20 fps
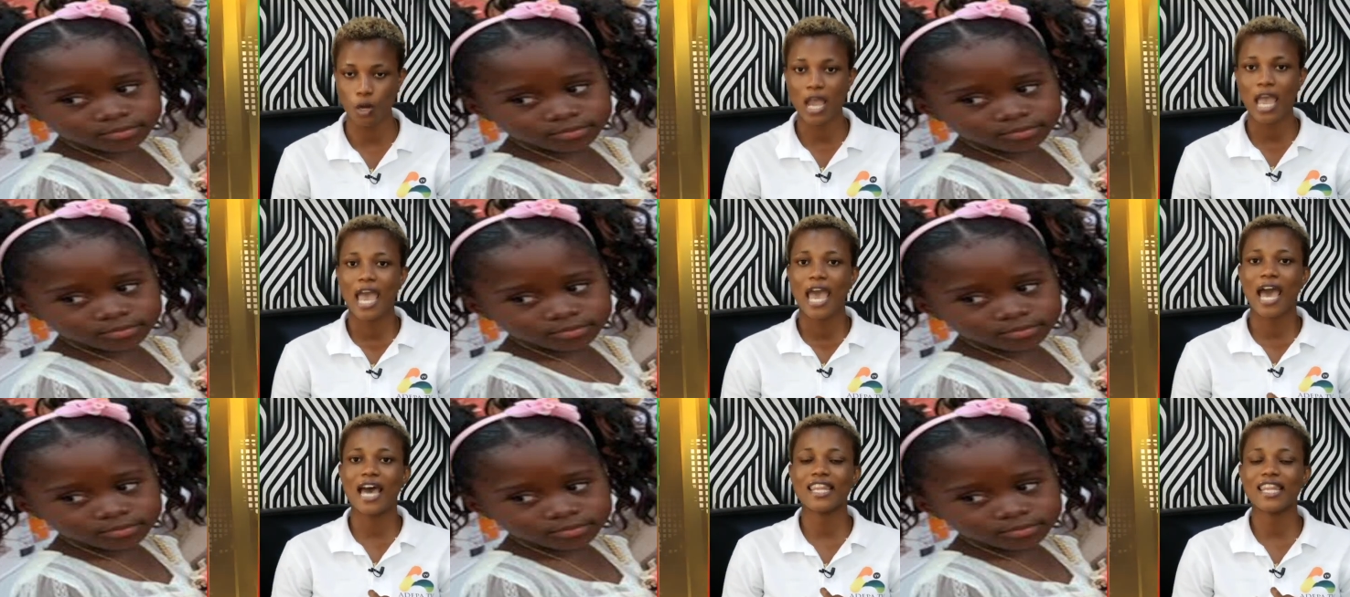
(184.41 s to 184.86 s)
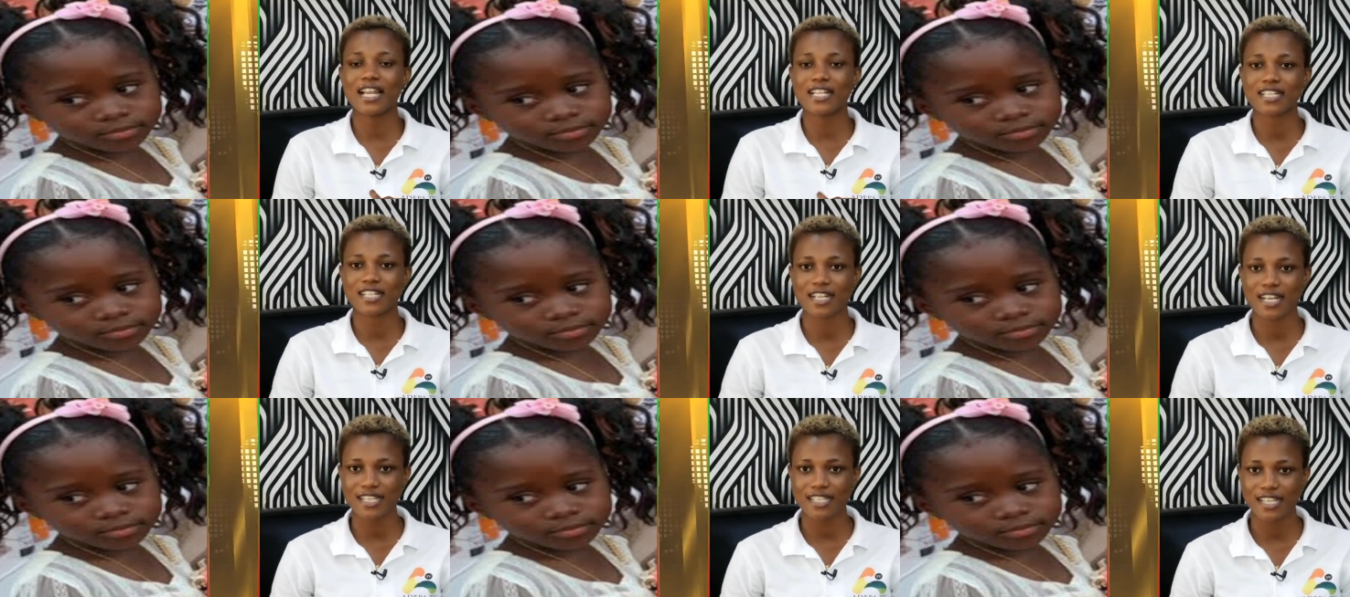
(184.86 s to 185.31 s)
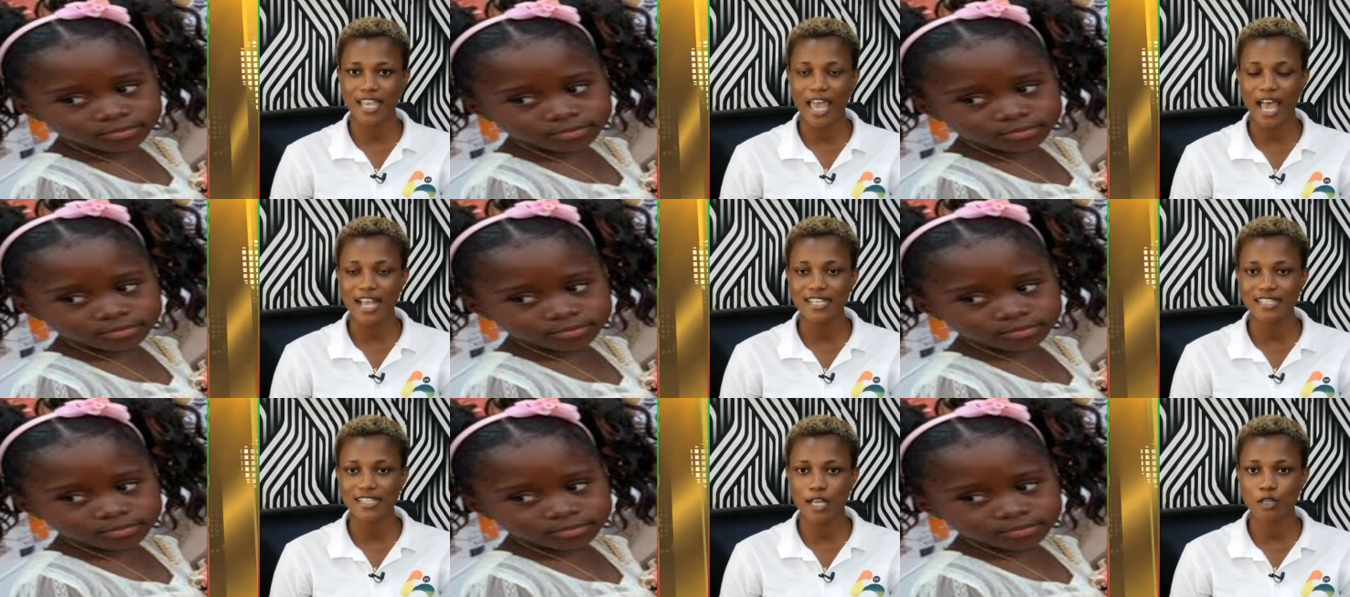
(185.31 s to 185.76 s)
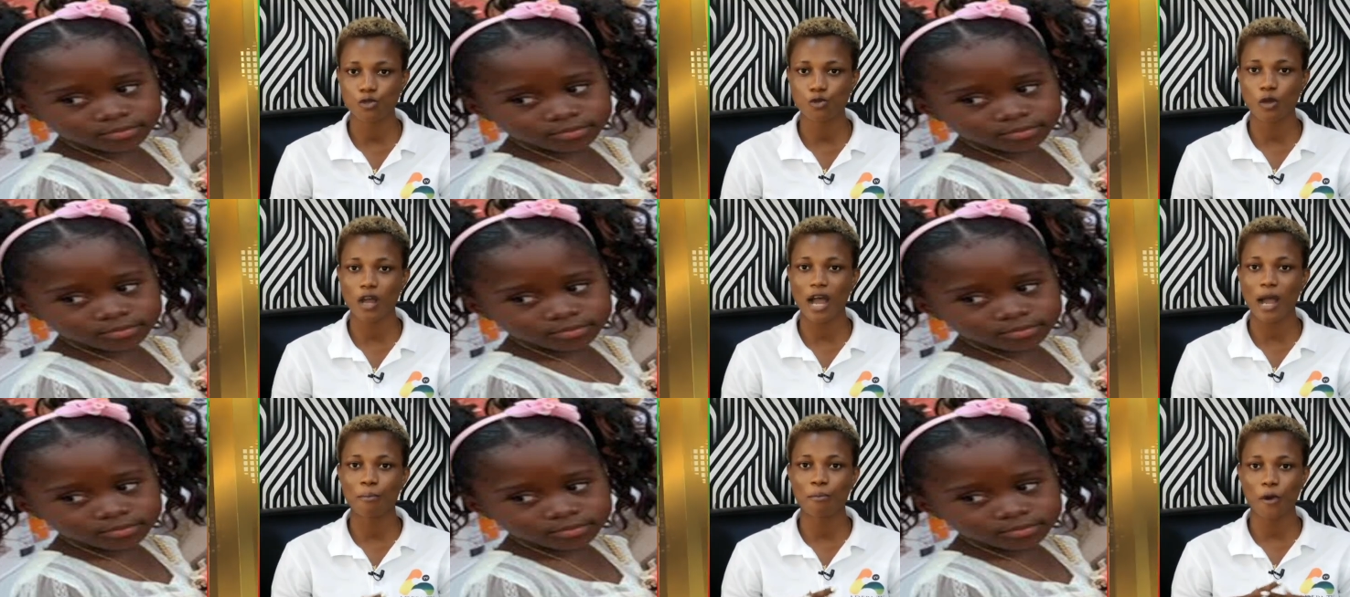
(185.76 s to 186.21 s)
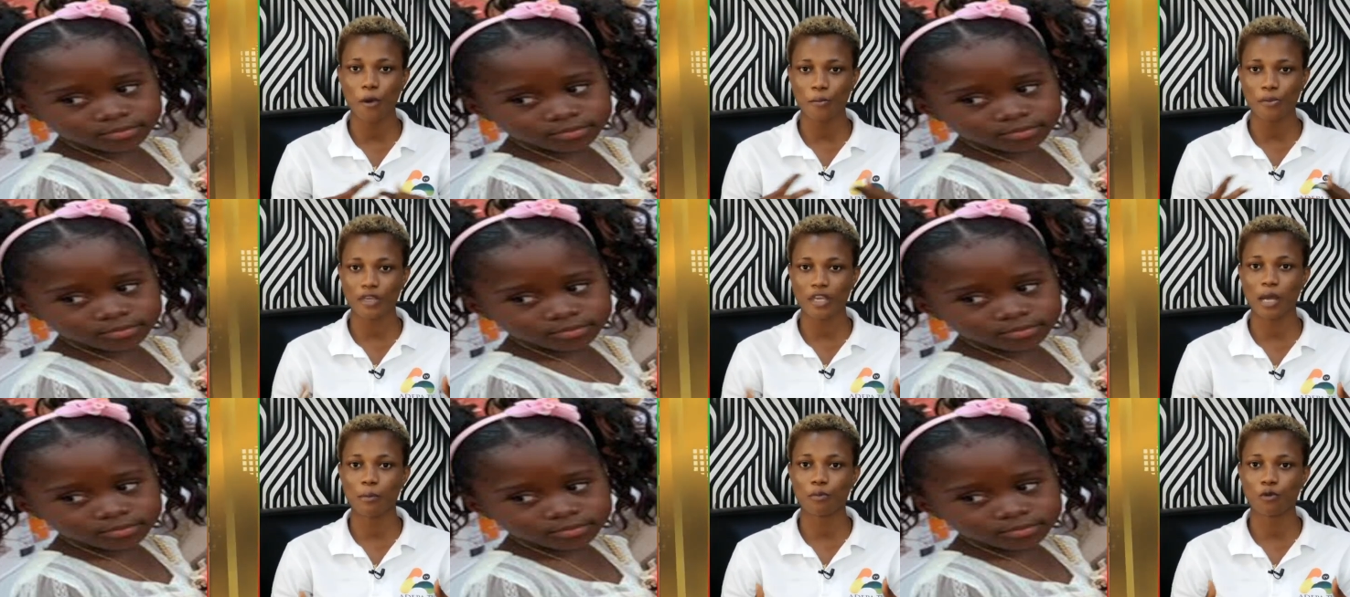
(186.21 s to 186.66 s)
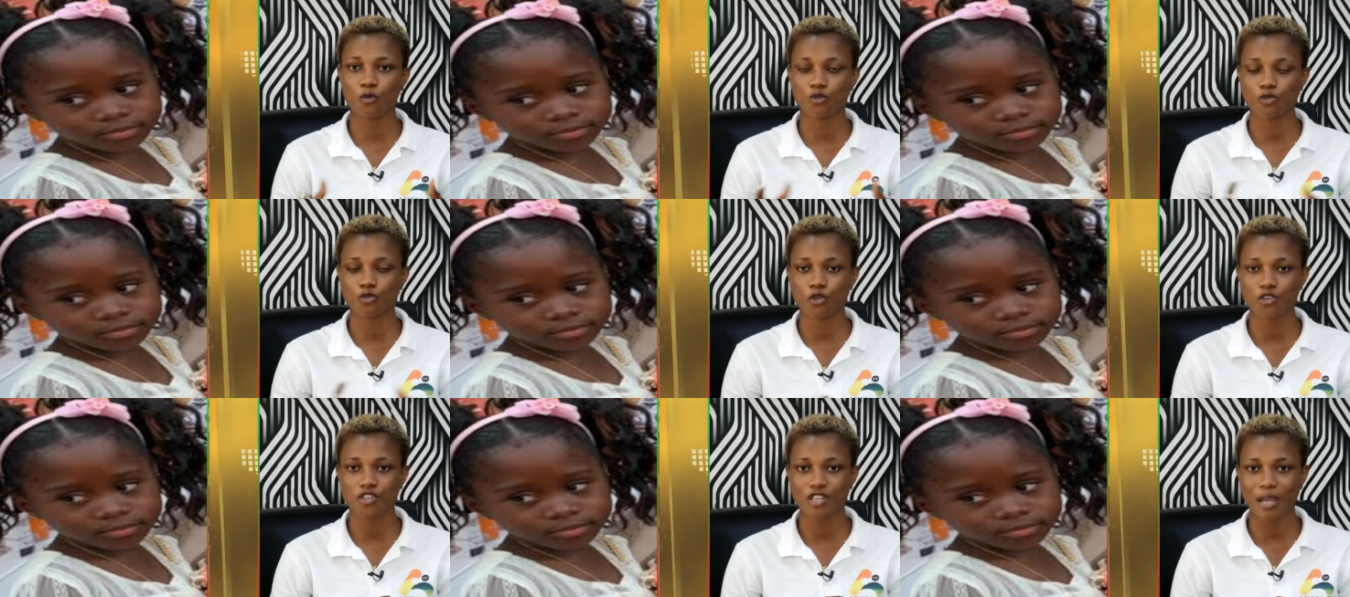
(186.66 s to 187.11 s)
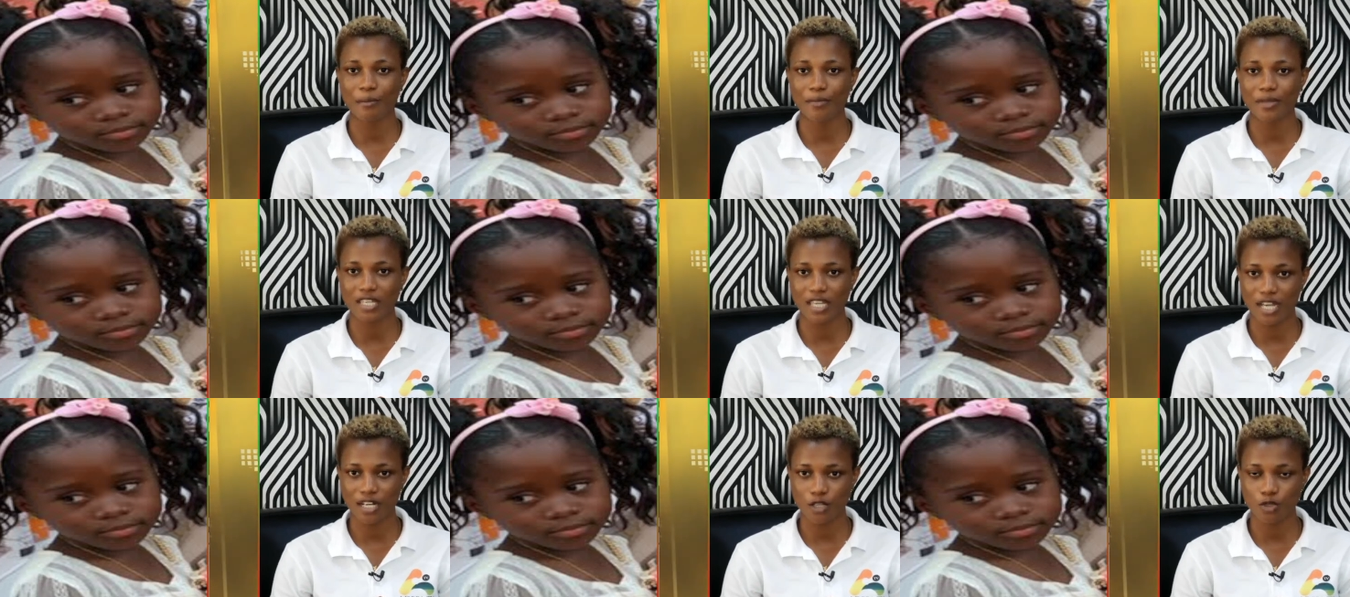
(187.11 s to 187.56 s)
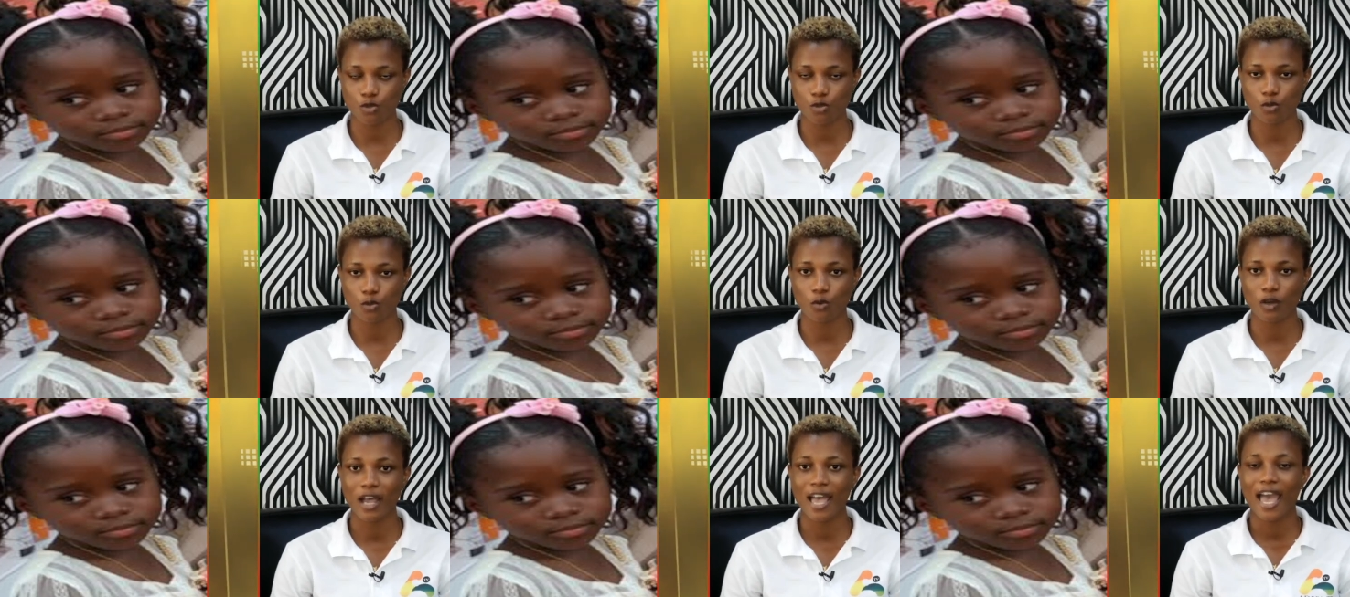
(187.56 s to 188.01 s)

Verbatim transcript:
Speaker 1: And I dress a sanso a poppy apple social media and so